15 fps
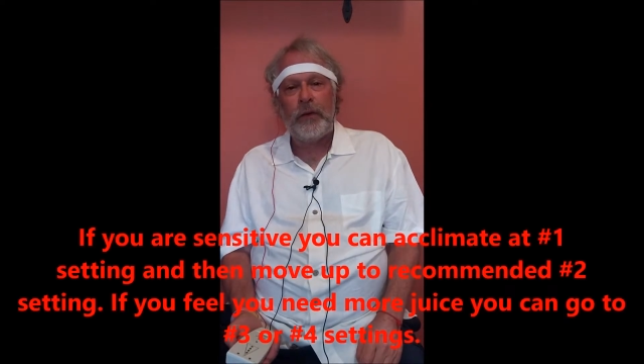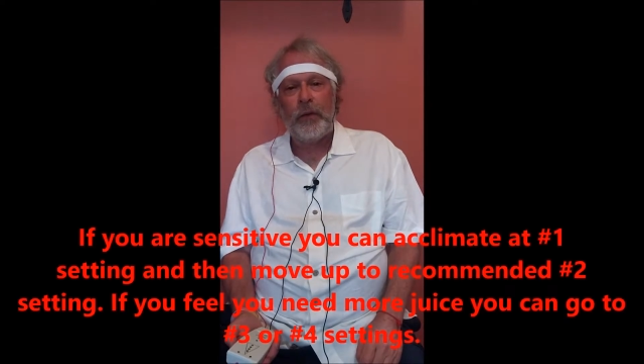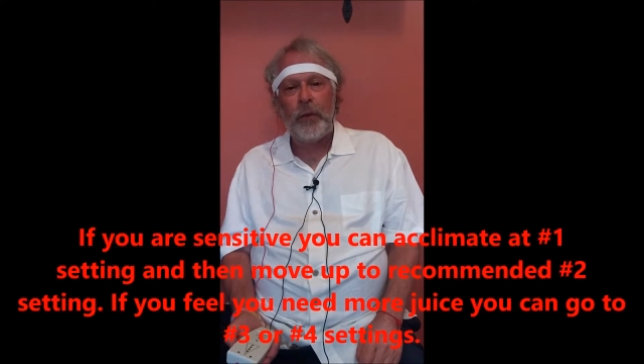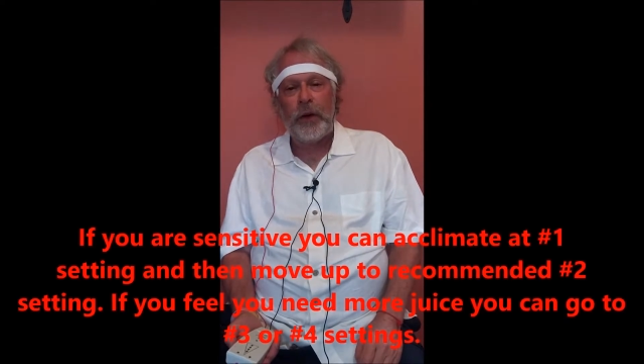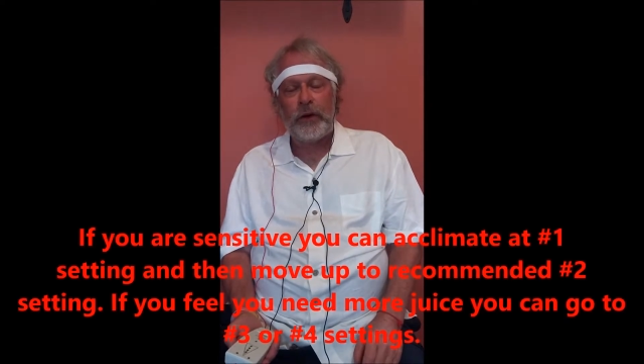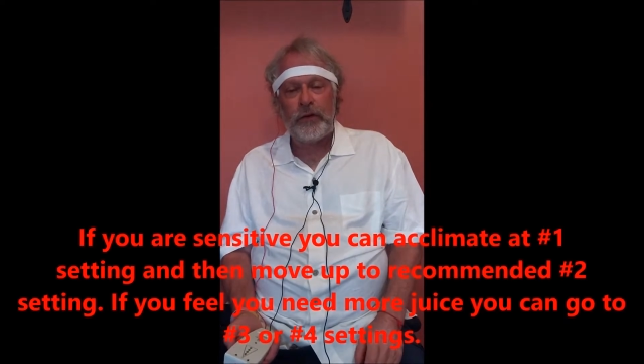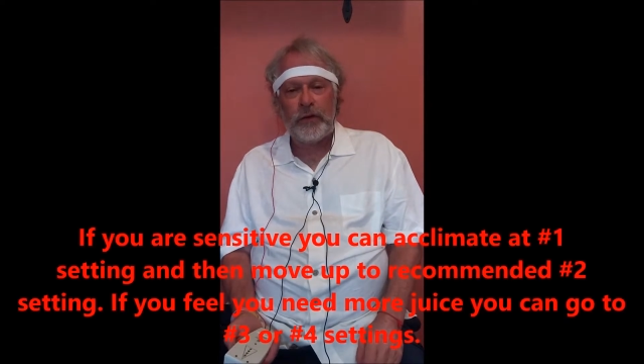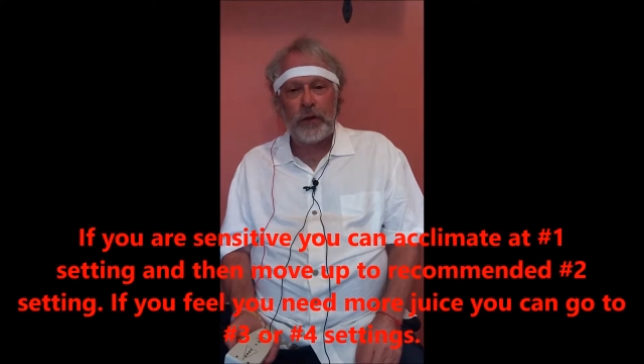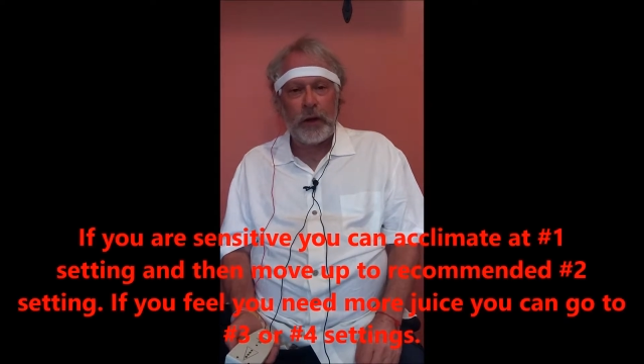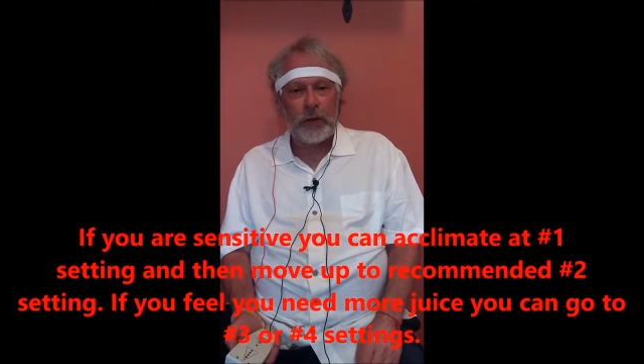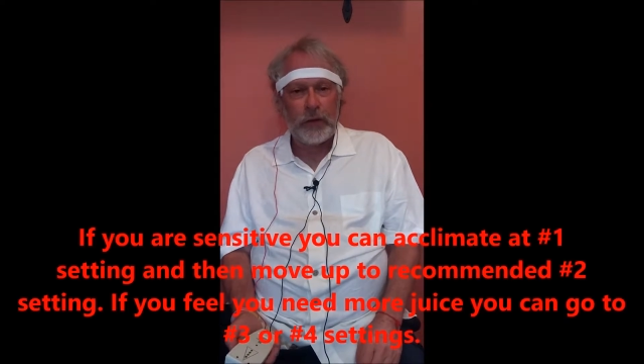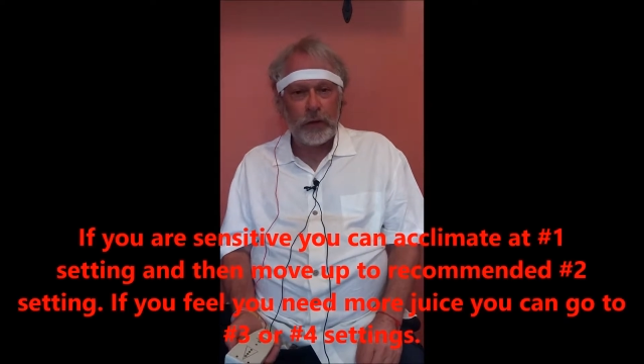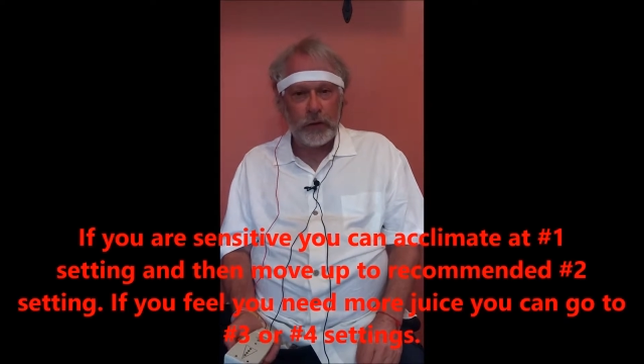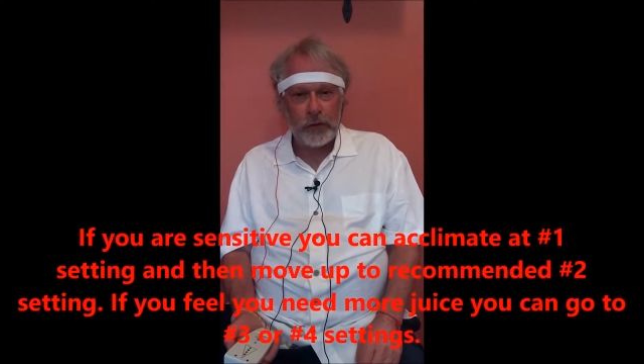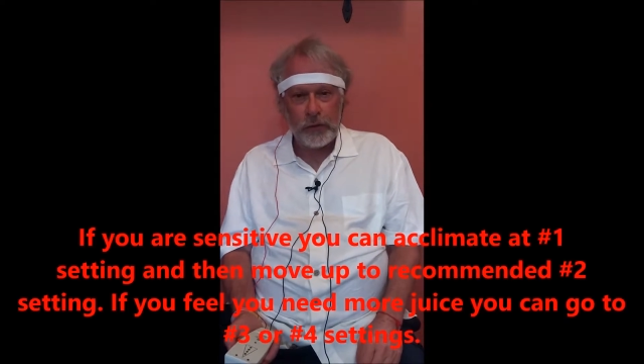went straight
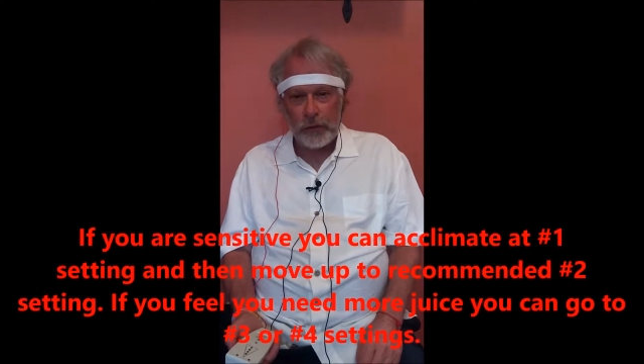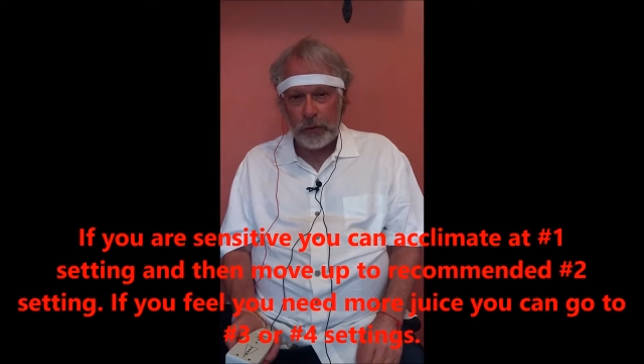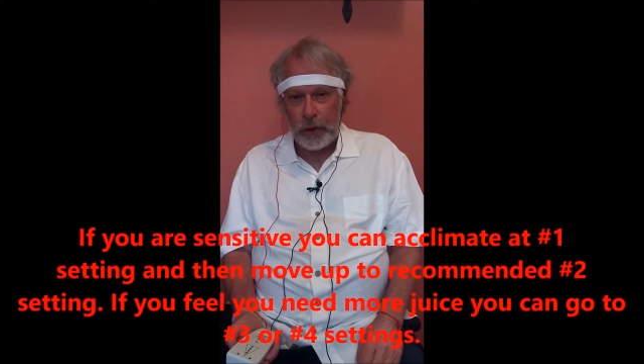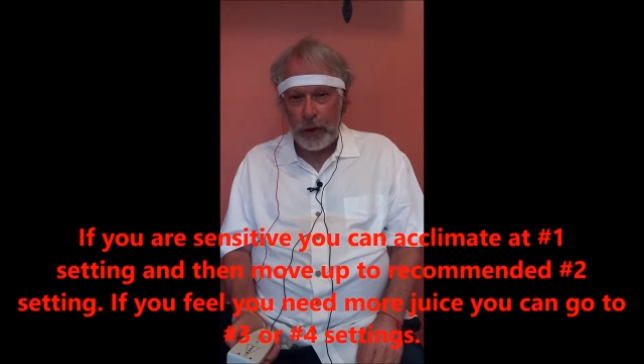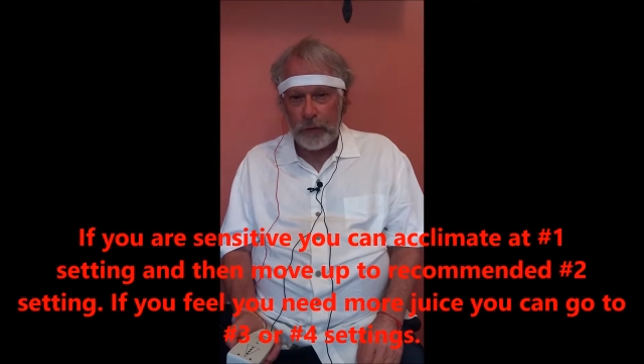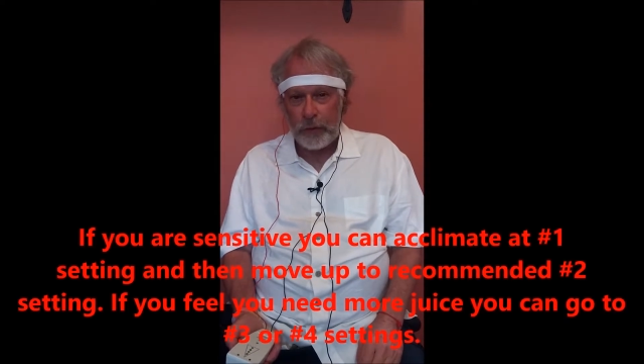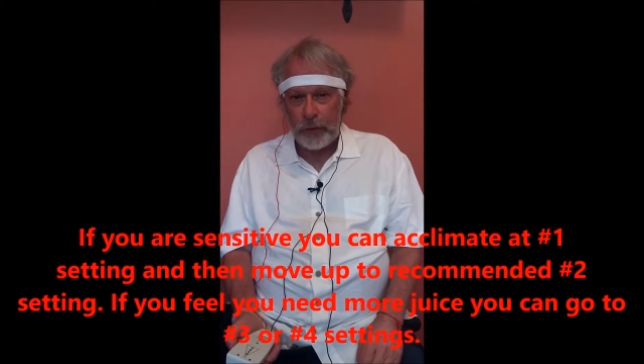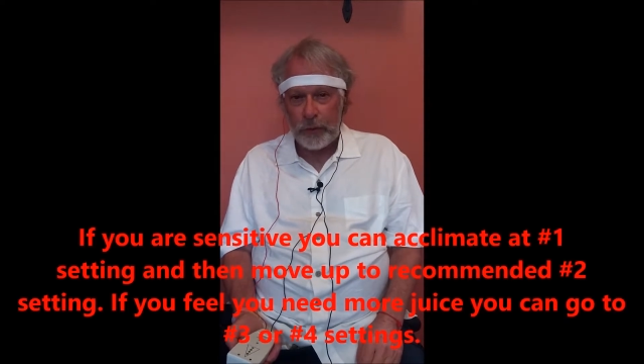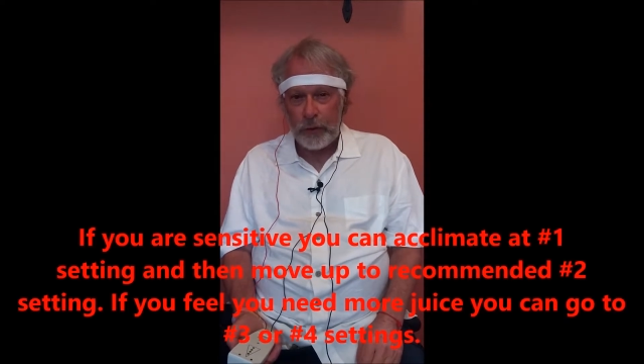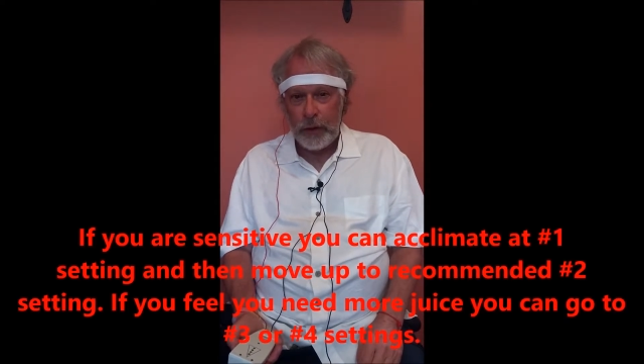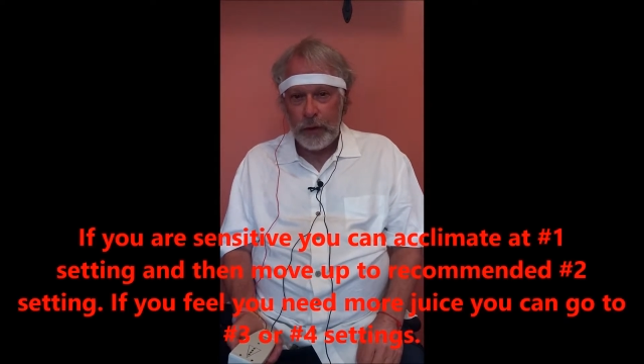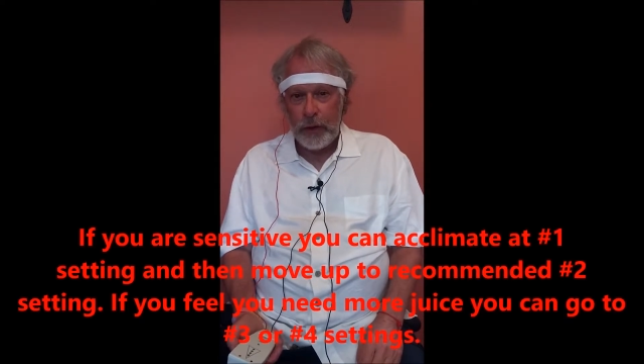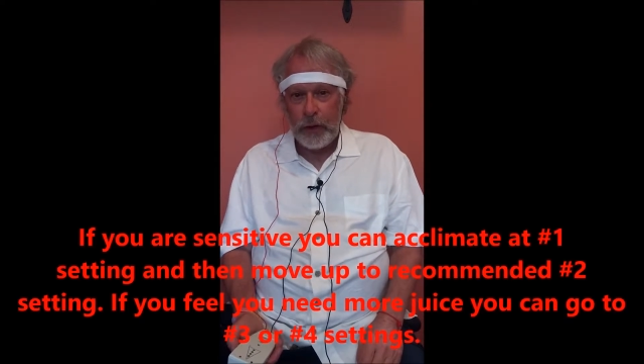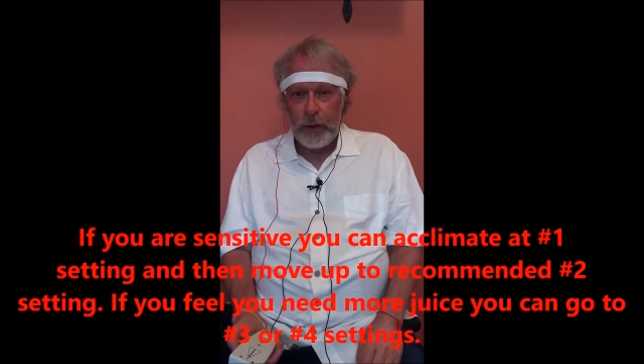to the two level.